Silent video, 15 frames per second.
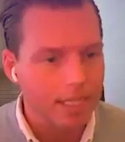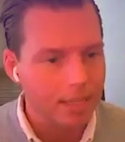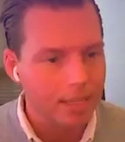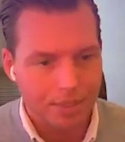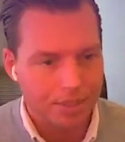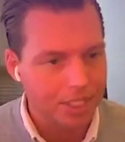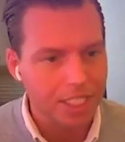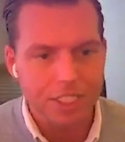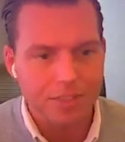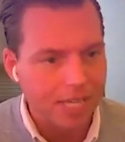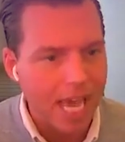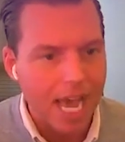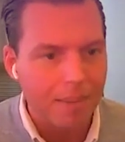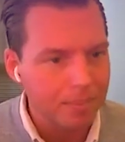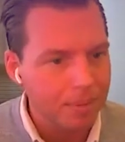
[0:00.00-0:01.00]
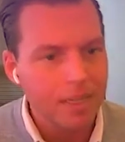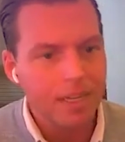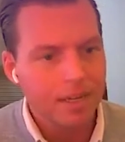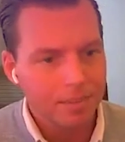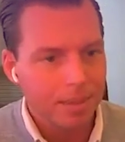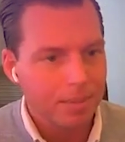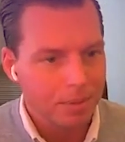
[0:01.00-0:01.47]
like percentage of cap,
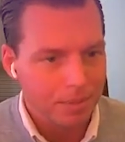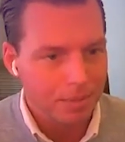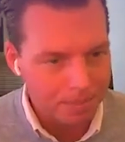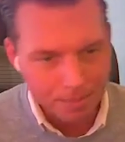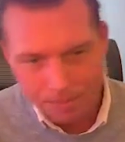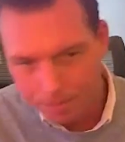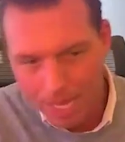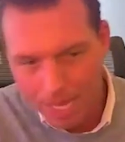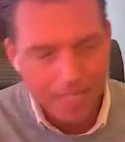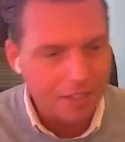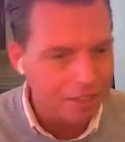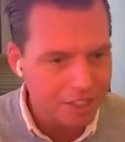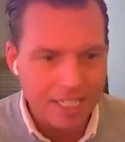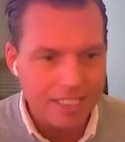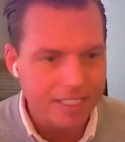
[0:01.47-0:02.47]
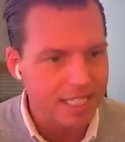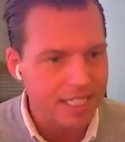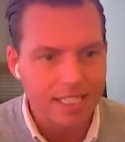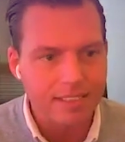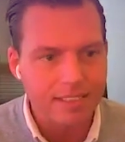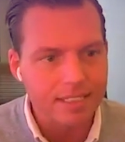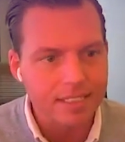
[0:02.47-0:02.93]
people bang their chest
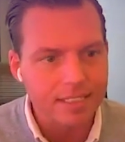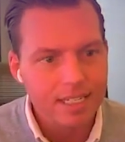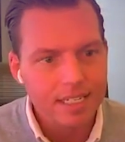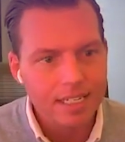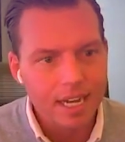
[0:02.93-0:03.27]
against it.